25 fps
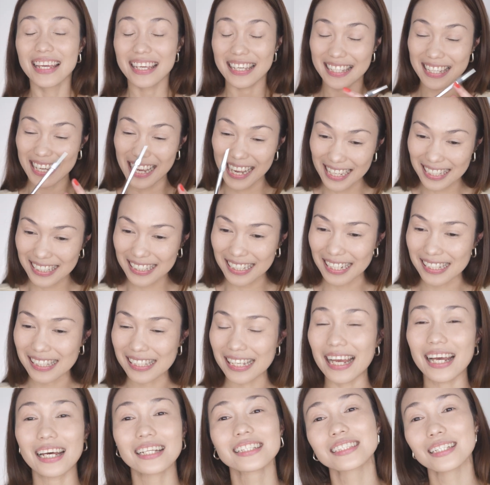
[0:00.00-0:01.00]
yes, it's
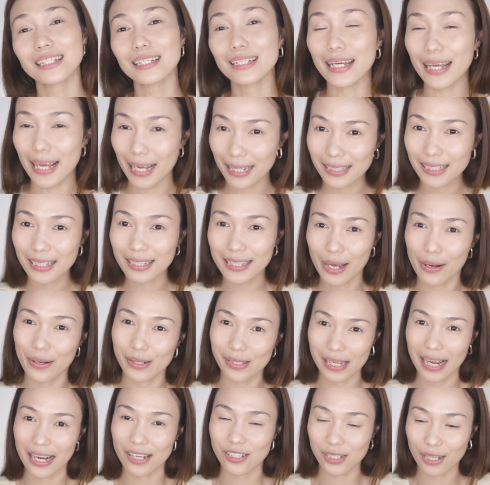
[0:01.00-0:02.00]
until now,
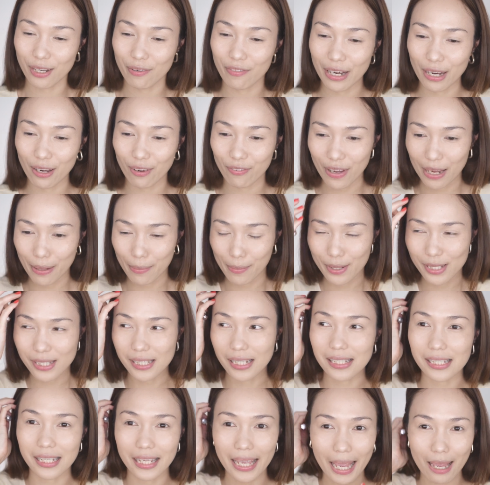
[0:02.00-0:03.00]
it's actually very famous.
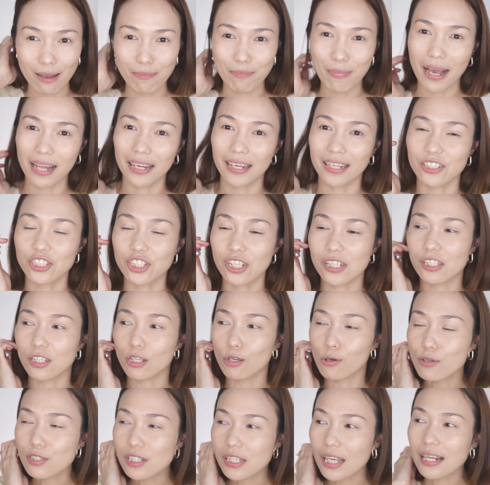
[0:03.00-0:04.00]
It's a K palette. She's
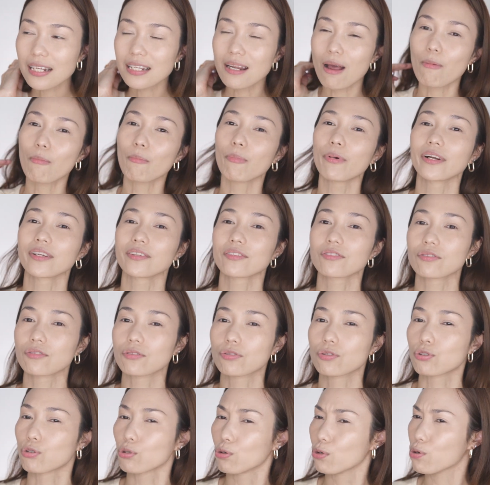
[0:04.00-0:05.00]
using number
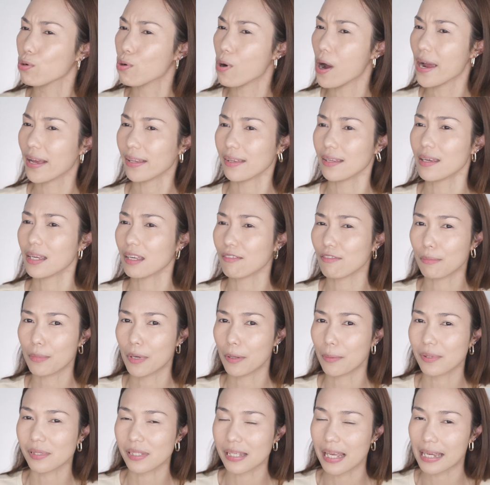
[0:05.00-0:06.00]
2, I think, if I'm
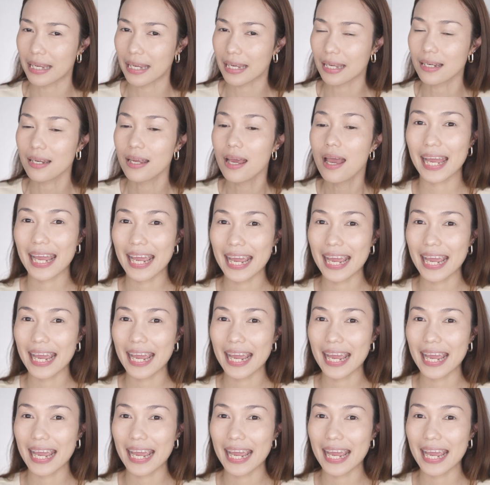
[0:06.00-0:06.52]
not mistaken.